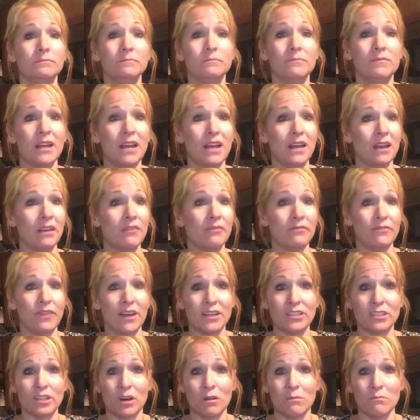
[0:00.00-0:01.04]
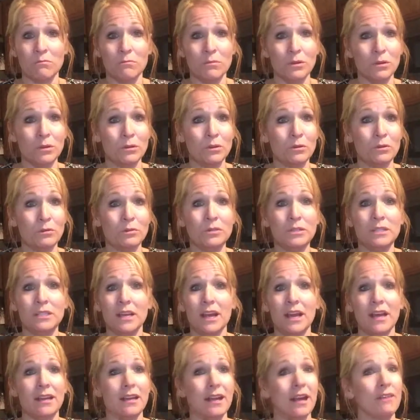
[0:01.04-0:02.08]
They affect our moods
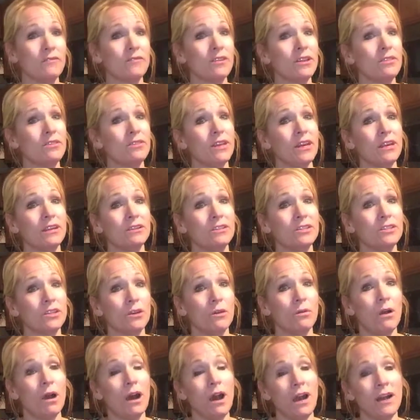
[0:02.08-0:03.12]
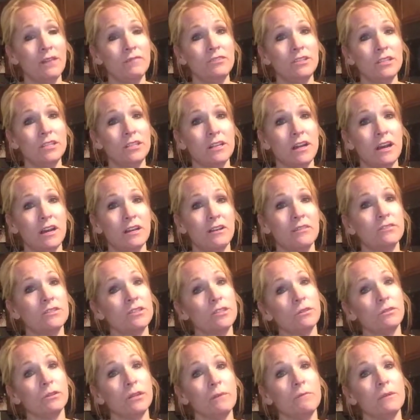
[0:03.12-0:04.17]
and everything. So I've just kind of
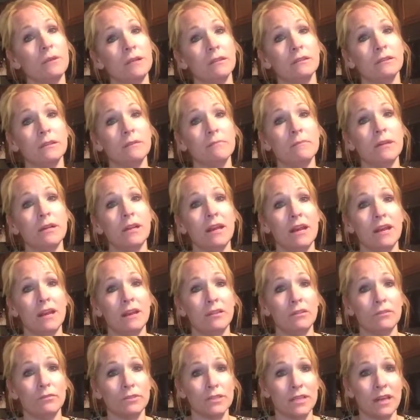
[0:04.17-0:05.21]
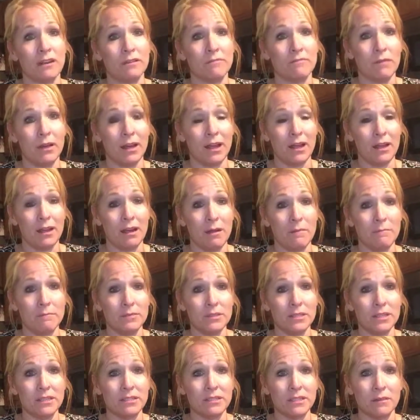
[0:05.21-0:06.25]
slowly been eliminating those out of my
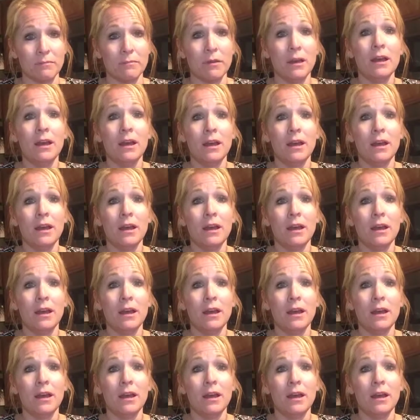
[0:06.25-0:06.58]
system.